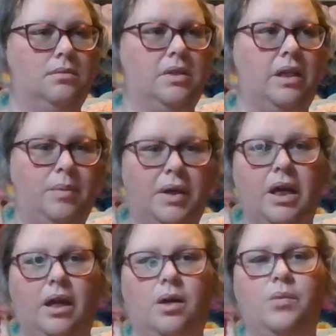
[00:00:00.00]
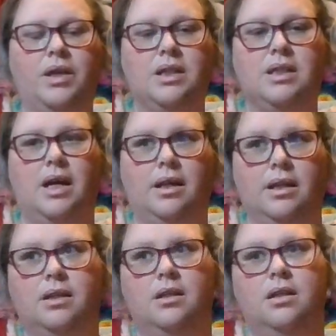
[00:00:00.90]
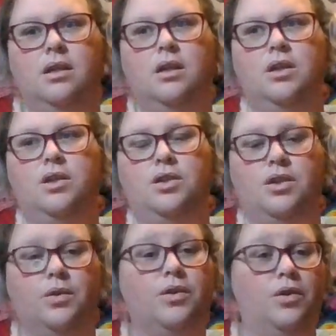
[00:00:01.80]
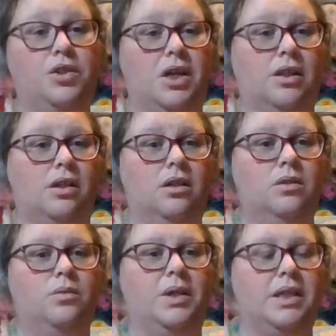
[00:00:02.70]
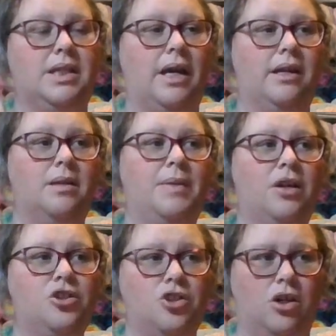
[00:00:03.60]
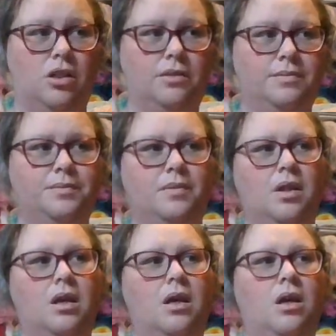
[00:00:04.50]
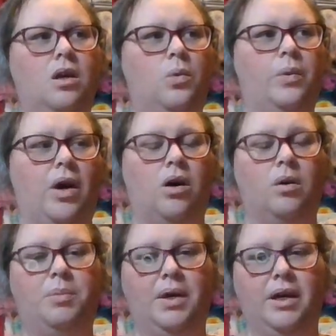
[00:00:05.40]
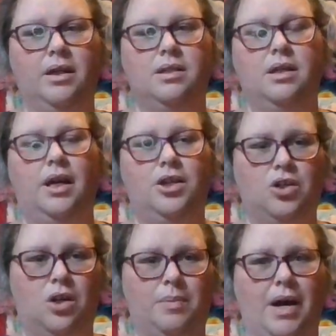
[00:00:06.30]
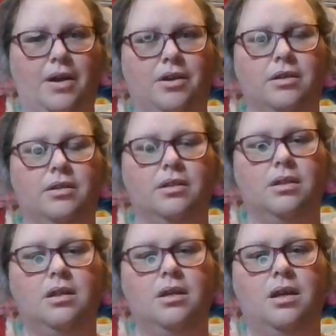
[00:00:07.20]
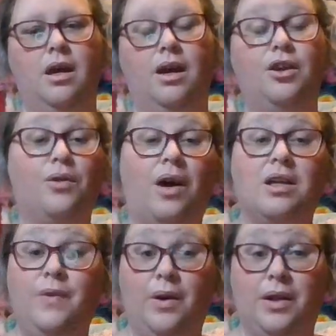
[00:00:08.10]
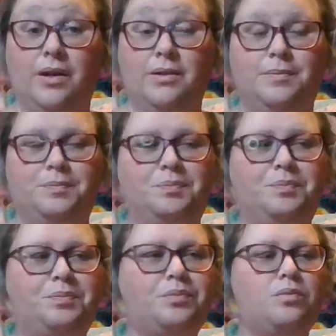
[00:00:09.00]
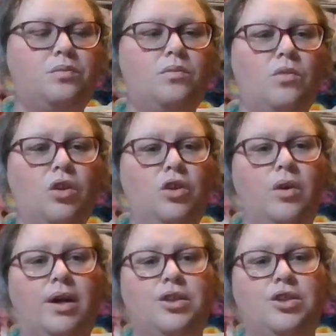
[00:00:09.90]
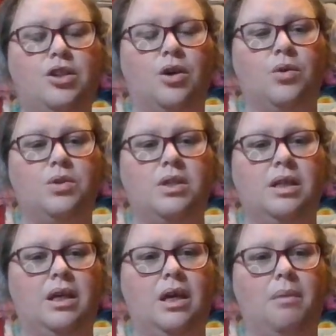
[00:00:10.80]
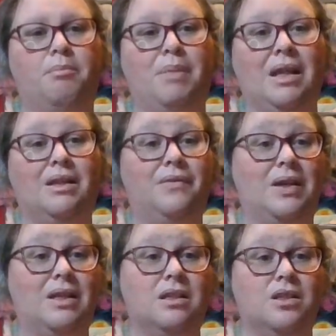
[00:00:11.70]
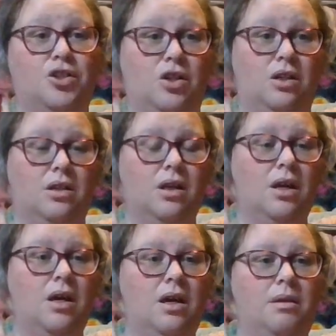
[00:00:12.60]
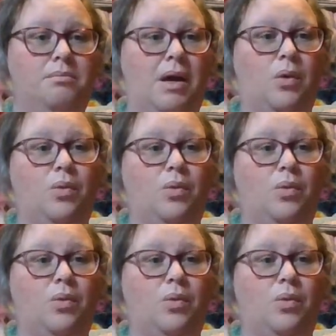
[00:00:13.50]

in the beginning, we decided to do a crochet along. We decided to make a shawl. We all picked a shawl pattern, and you guys voted you guys chose the Bella Vita shawl by